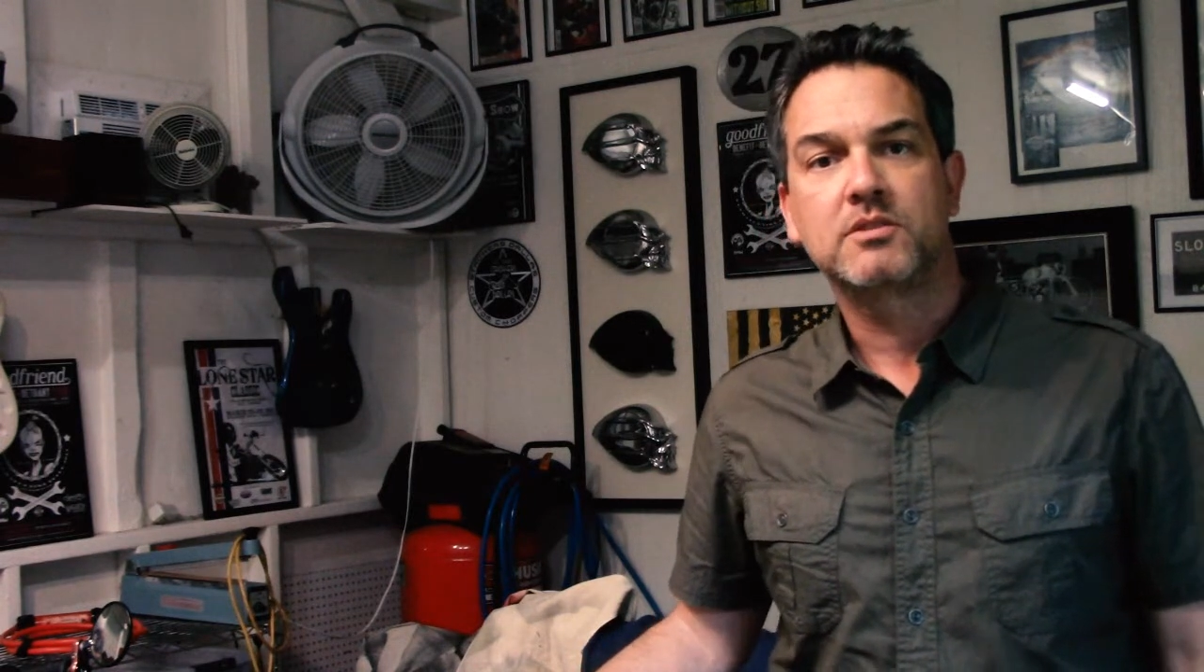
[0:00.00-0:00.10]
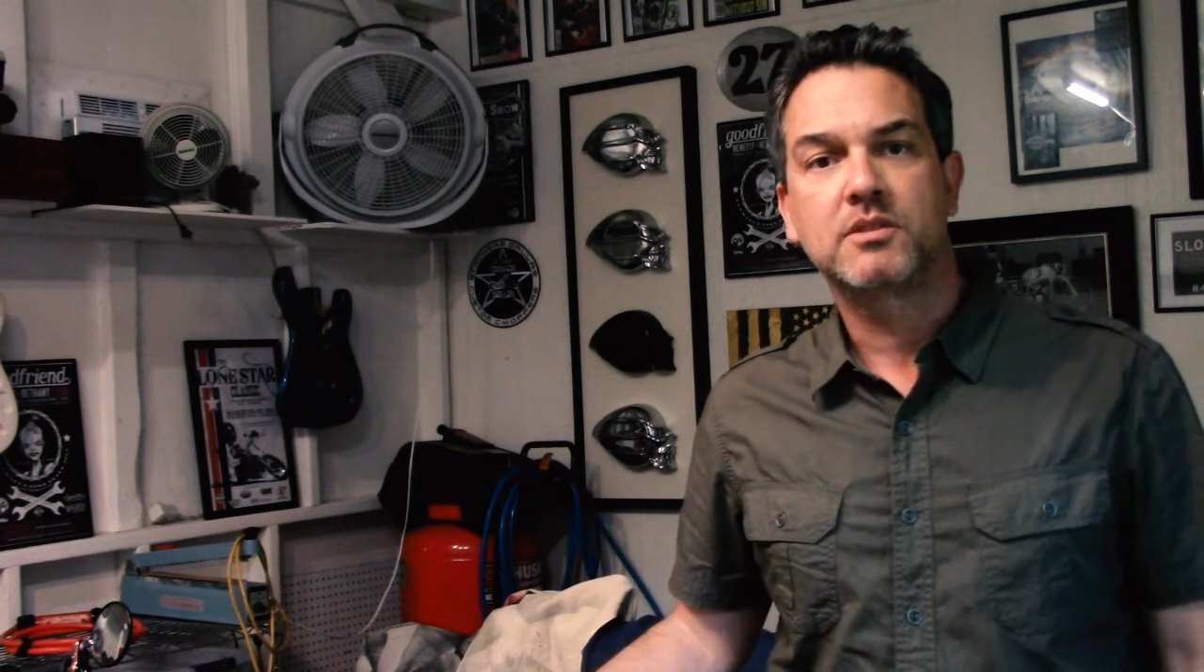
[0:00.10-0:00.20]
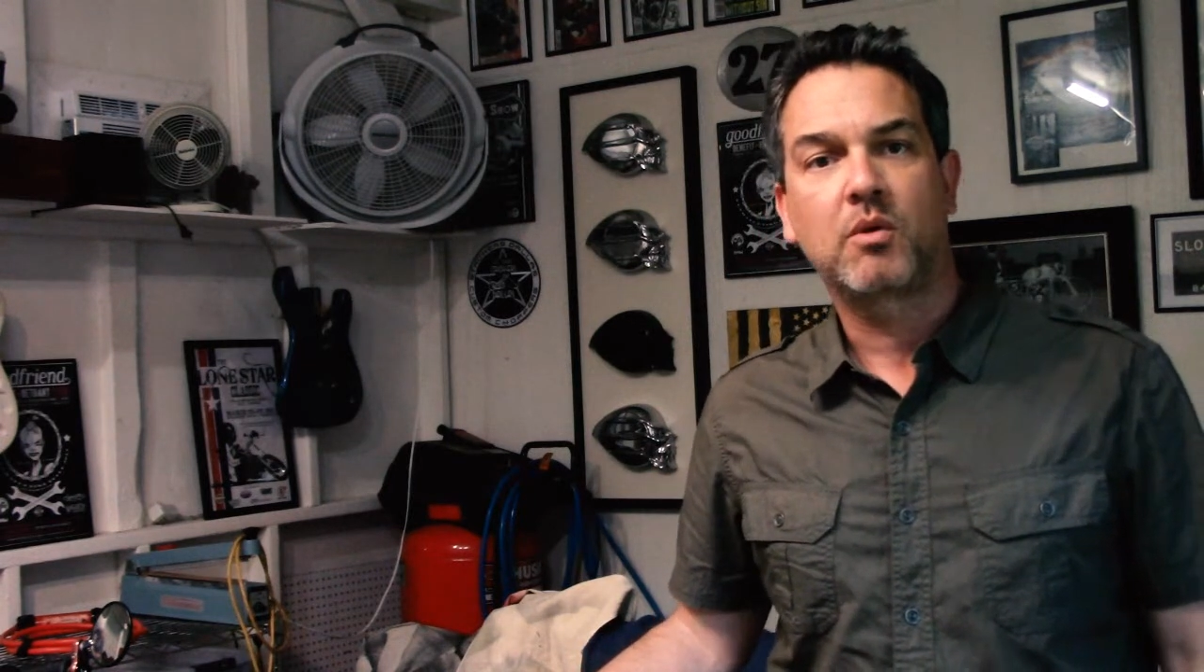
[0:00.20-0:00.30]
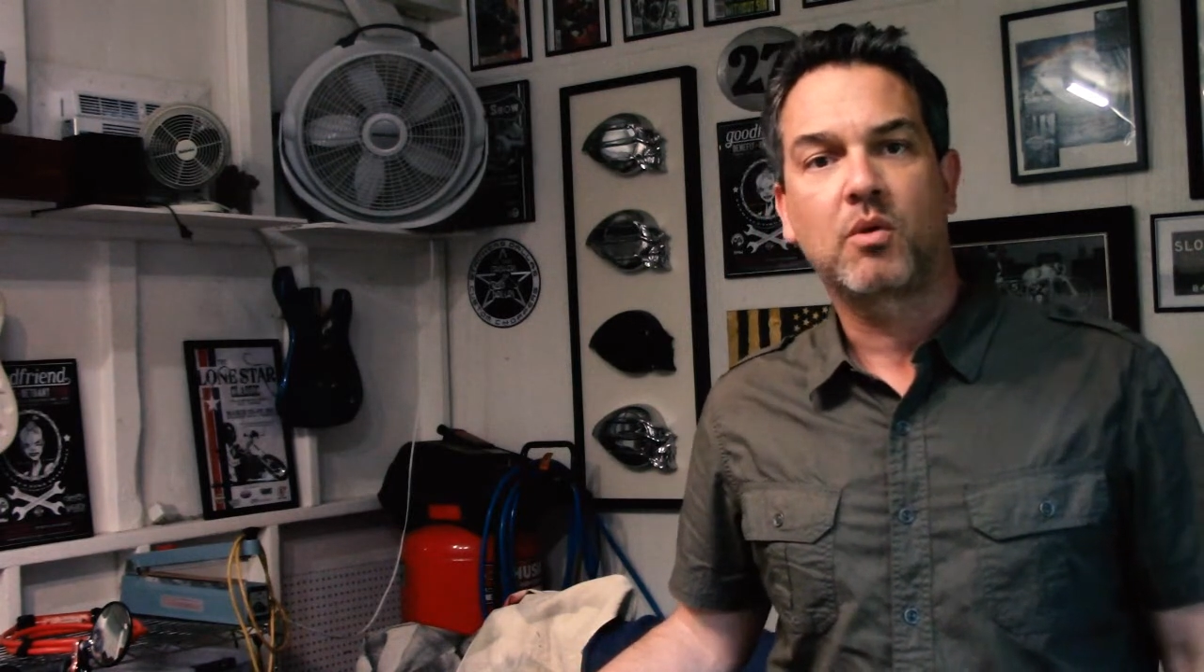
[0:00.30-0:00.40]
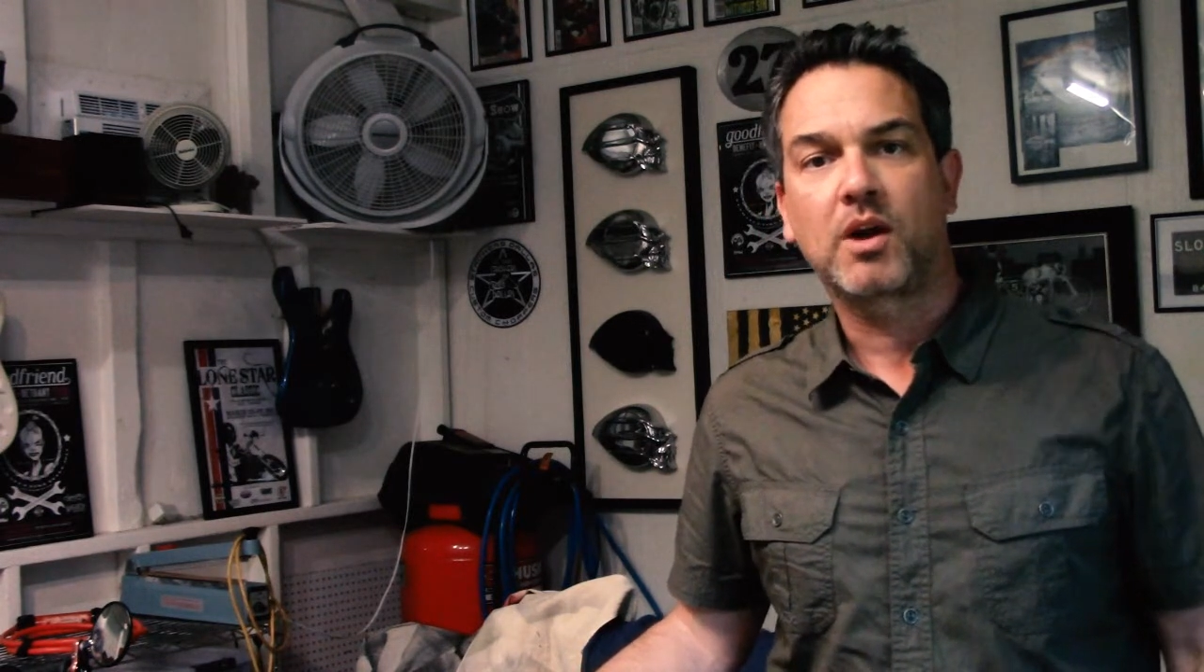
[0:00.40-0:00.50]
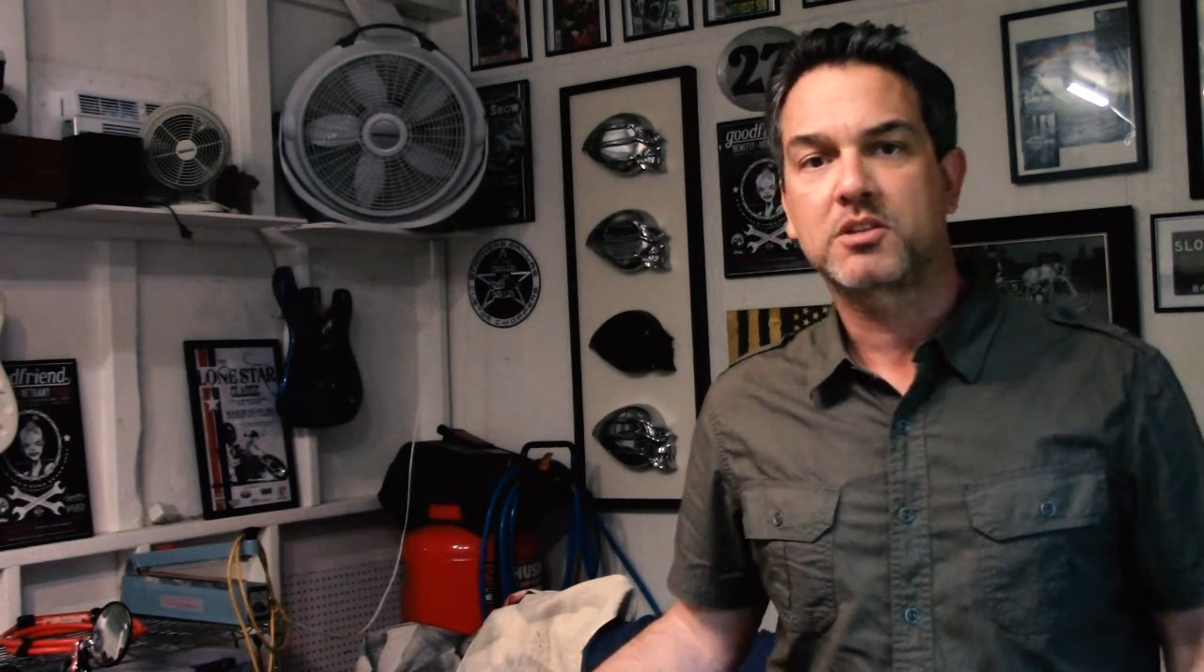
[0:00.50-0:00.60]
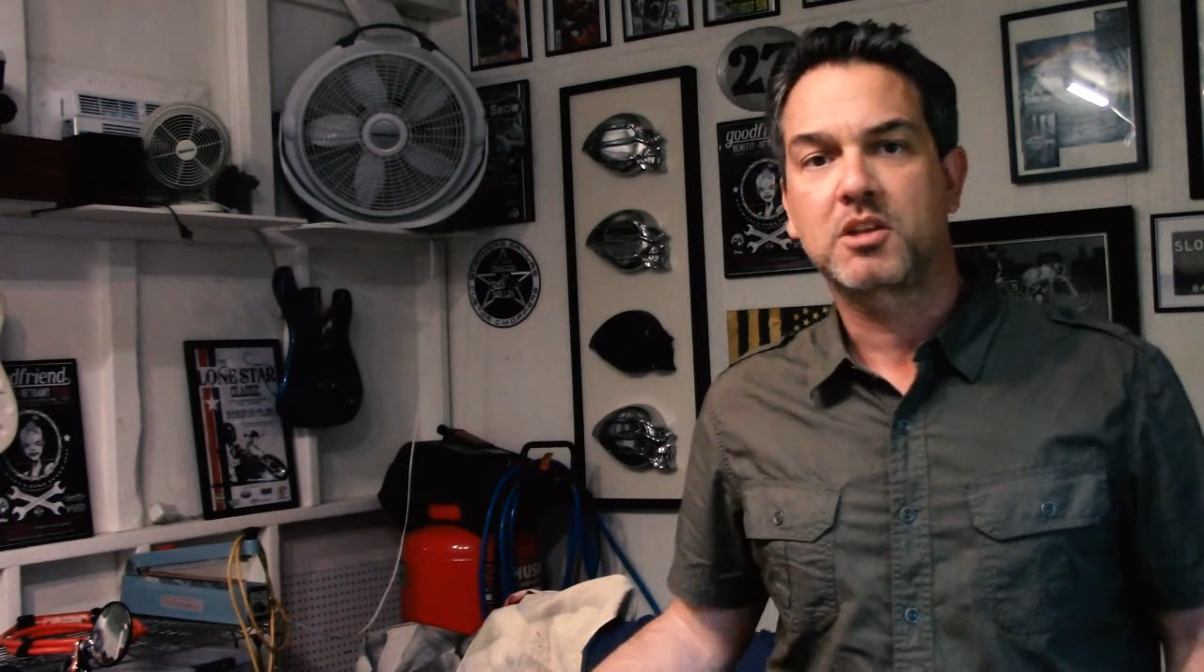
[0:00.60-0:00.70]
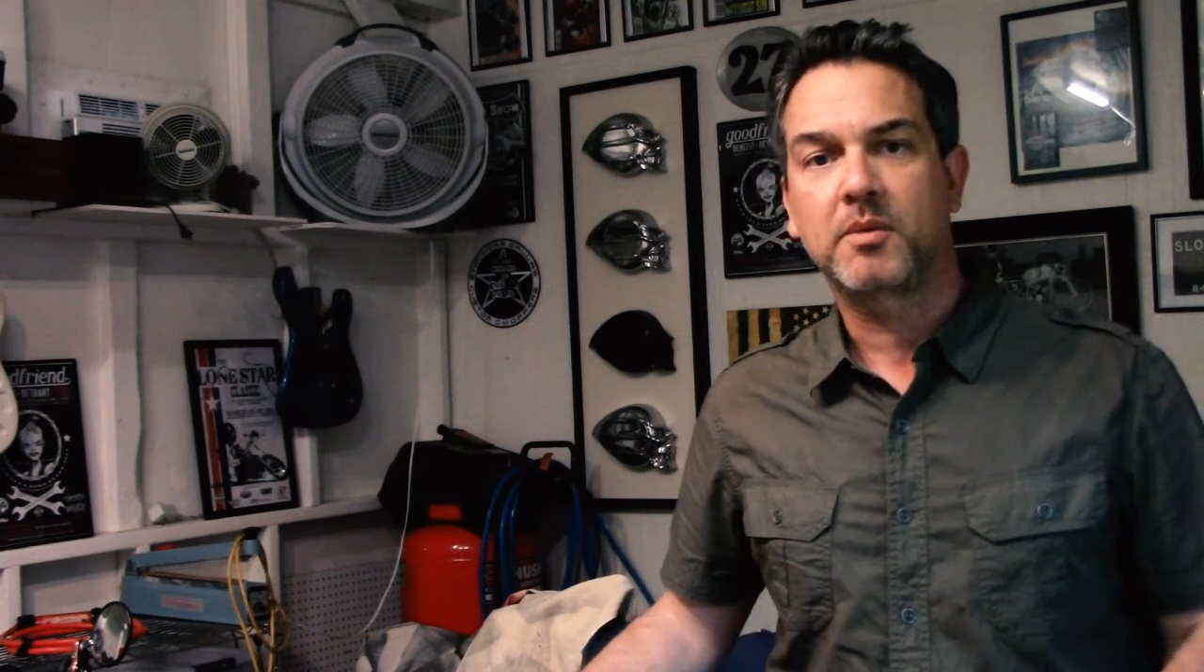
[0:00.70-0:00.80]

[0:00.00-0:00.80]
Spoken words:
they were asking